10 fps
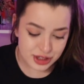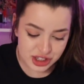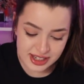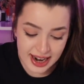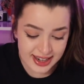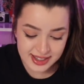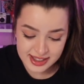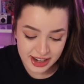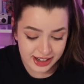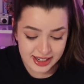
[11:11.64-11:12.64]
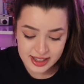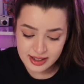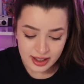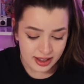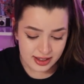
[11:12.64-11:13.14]
are just not necessary.
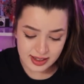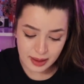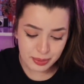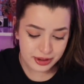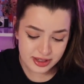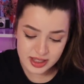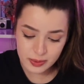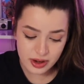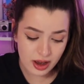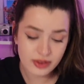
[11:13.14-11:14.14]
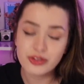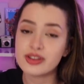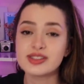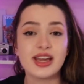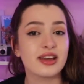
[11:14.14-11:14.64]
Stop putting someone on for
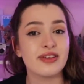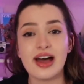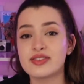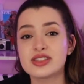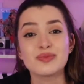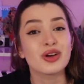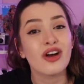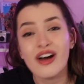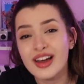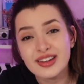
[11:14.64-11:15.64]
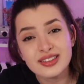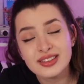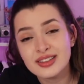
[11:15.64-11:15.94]
the sake of having someone on.